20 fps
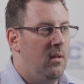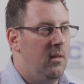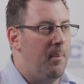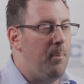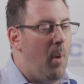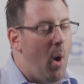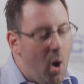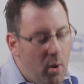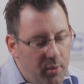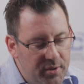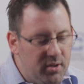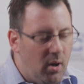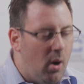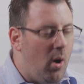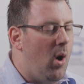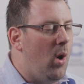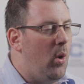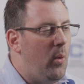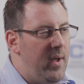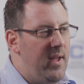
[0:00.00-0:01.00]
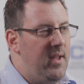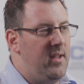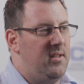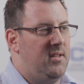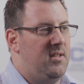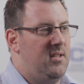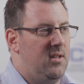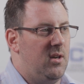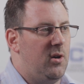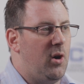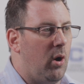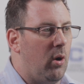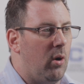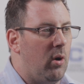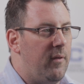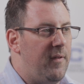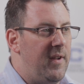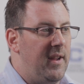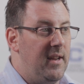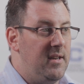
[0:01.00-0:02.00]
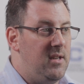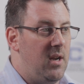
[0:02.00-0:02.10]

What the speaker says: the ball is always curving a